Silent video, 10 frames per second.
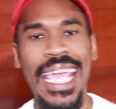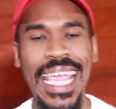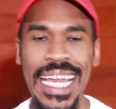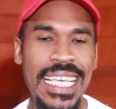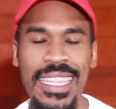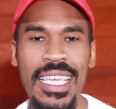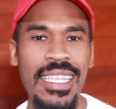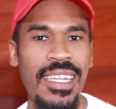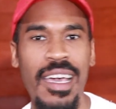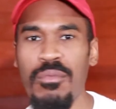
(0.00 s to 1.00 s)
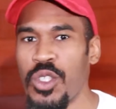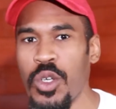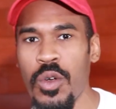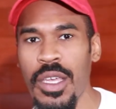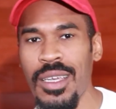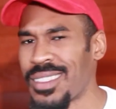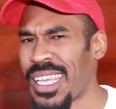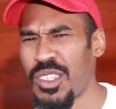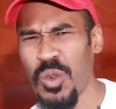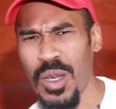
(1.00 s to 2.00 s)
anything that I'm doing, because
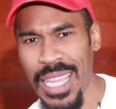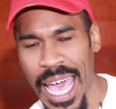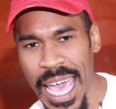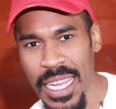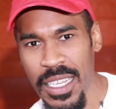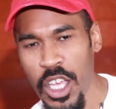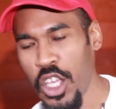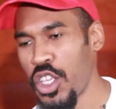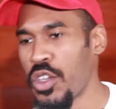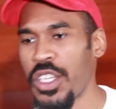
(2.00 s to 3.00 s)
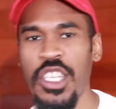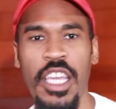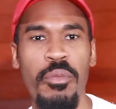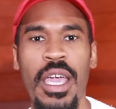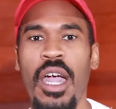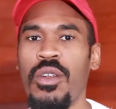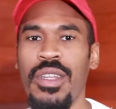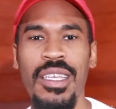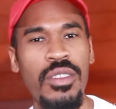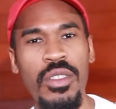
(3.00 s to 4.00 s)
I do a lot, you can check me out on
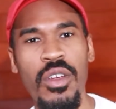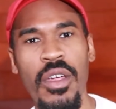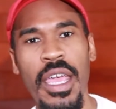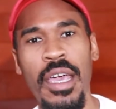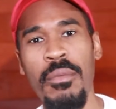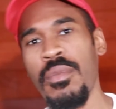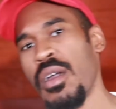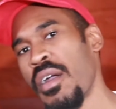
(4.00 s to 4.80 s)
Instagram,